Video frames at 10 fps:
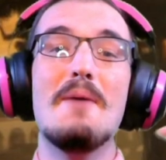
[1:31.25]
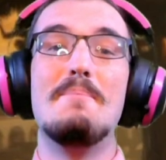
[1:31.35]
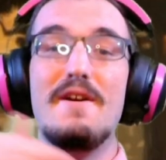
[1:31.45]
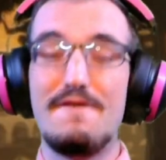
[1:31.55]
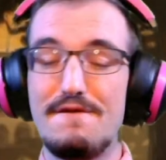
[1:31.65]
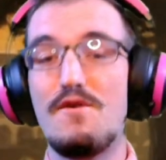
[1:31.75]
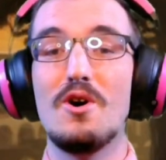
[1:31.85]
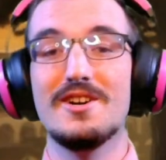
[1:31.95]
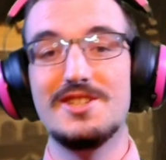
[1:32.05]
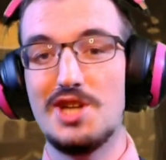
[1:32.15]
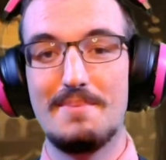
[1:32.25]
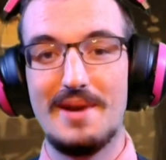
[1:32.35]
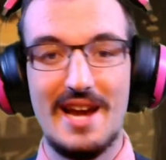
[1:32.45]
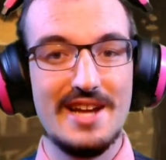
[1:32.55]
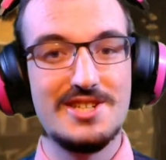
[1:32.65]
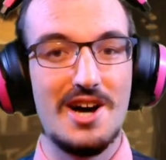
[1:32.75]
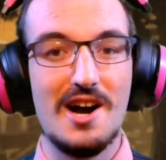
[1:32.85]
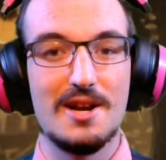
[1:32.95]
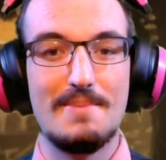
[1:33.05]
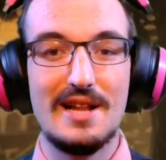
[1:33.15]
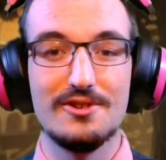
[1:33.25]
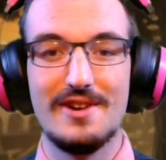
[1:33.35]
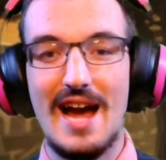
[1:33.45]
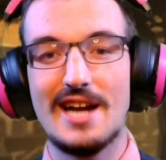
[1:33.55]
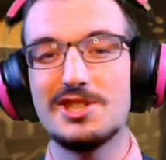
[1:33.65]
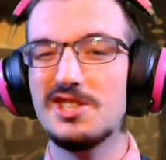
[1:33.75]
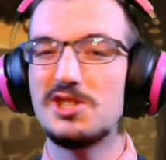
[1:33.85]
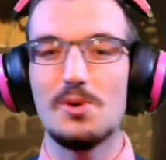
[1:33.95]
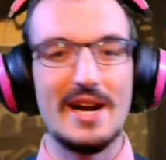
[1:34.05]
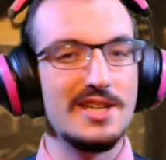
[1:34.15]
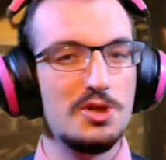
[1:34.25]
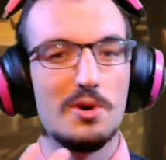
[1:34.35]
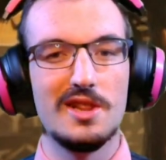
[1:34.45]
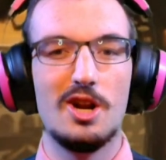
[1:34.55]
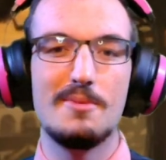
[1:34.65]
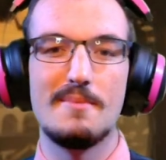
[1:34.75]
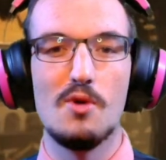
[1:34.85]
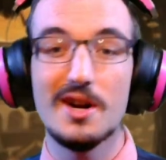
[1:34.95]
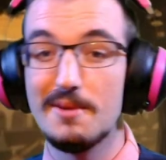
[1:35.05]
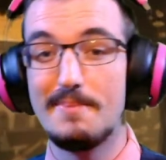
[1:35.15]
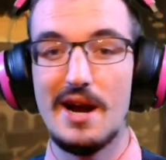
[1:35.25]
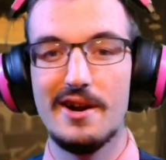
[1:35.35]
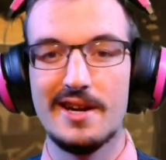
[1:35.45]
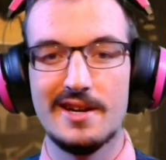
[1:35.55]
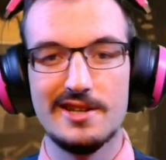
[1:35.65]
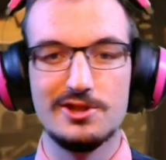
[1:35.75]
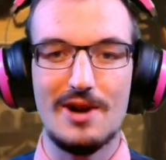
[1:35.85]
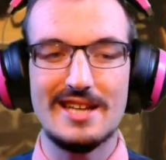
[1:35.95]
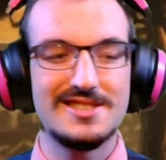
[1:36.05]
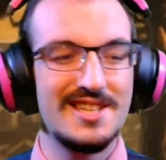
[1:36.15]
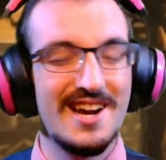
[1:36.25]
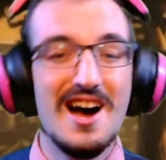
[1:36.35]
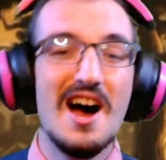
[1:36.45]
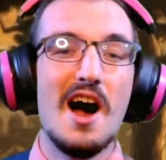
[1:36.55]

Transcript: before jumping into acapella reactions so I can do a little bit more comparing and contrasting